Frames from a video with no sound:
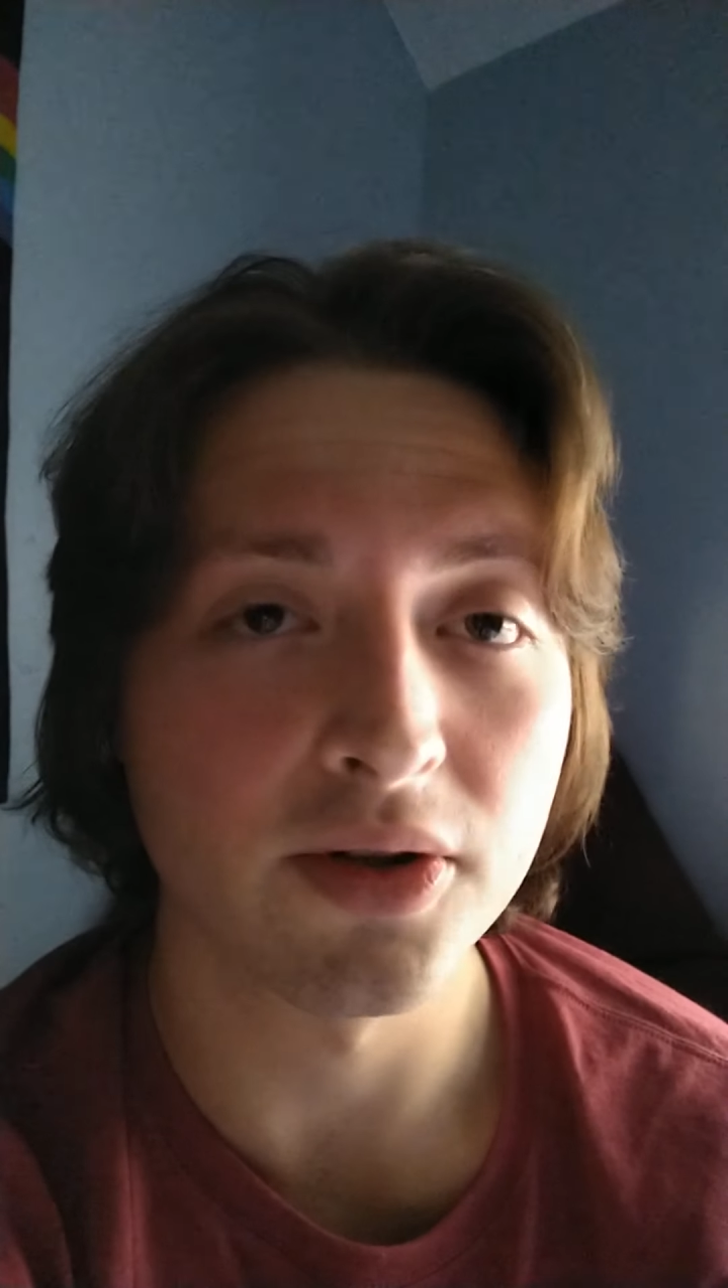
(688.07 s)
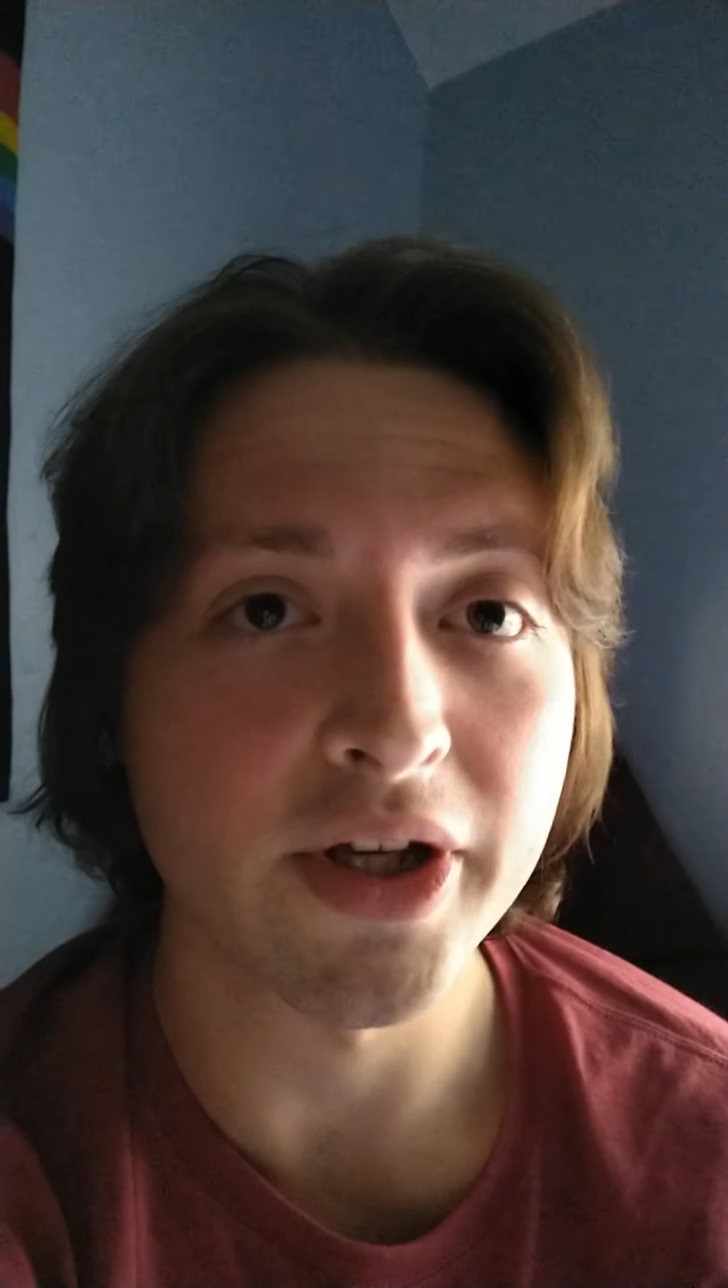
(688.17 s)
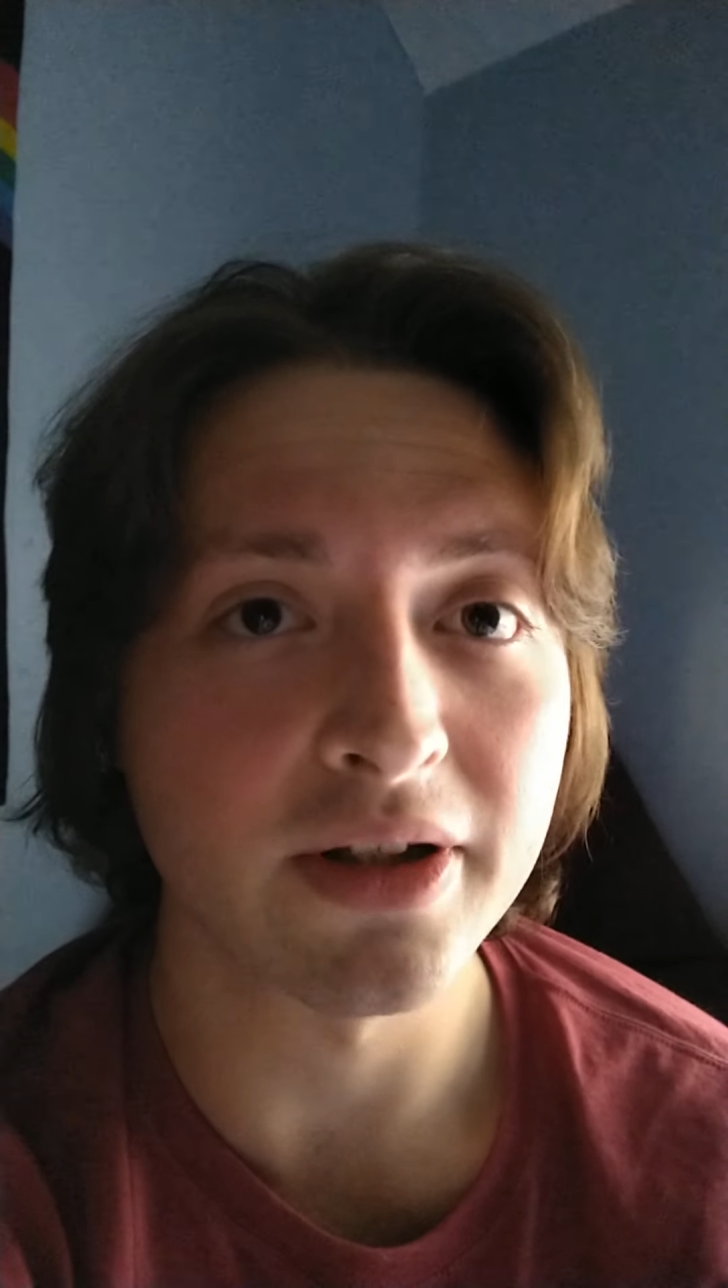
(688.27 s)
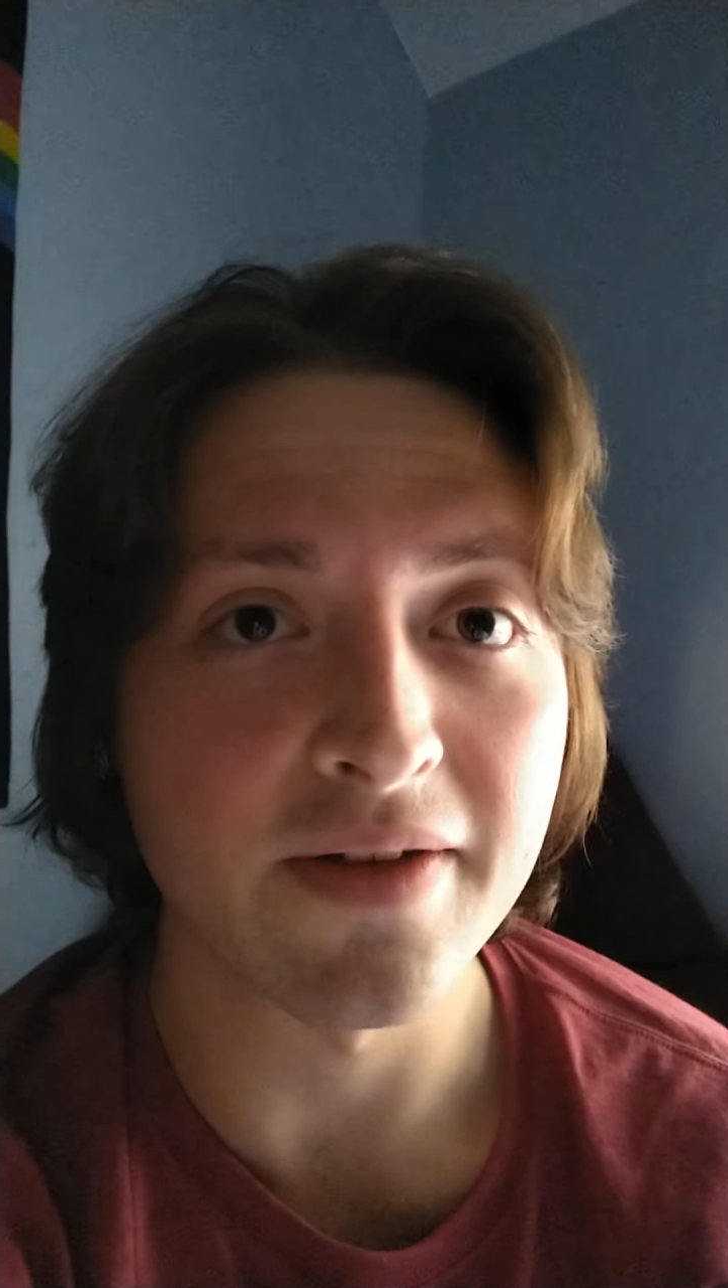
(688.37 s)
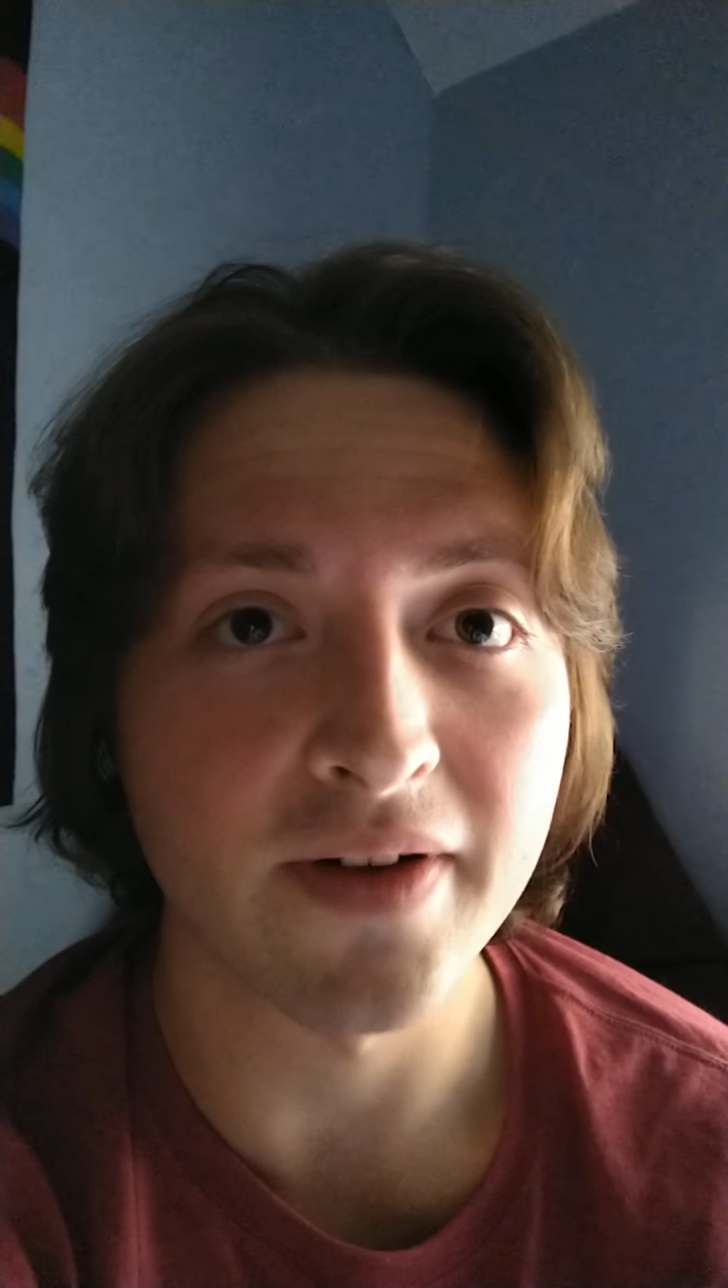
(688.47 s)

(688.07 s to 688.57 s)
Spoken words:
than likely